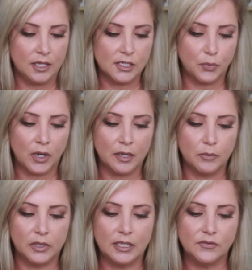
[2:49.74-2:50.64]
This
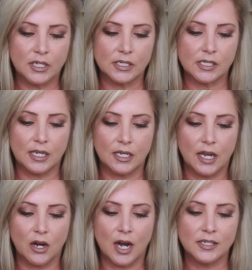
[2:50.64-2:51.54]
brand believes that
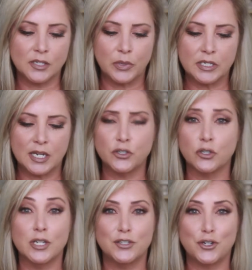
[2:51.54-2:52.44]
skincare has the
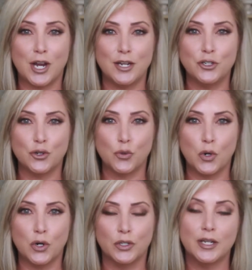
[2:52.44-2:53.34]
potential to change your
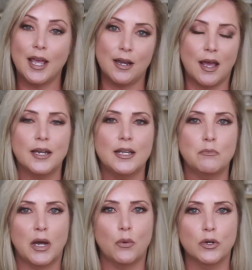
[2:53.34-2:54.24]
world, and I
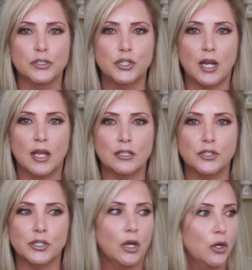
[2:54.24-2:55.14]
need my world
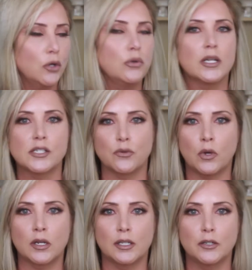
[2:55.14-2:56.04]
changed. Who doesn't
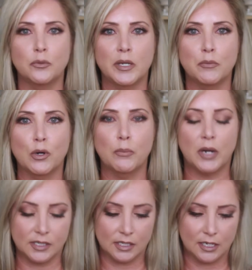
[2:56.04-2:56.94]
want a little bit more
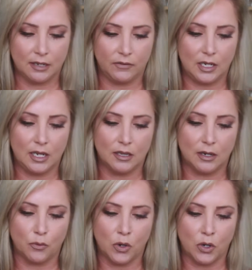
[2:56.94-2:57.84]
positivity in
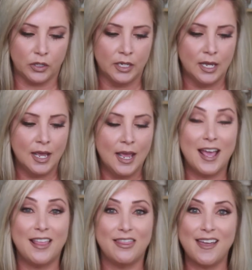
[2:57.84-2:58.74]
their world?
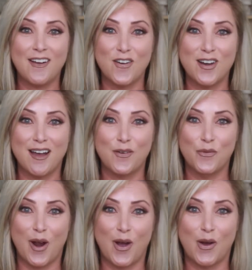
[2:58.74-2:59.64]
And they are not
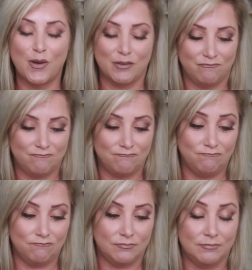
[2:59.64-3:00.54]
wrong.
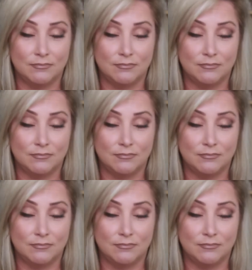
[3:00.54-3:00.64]
Hmm.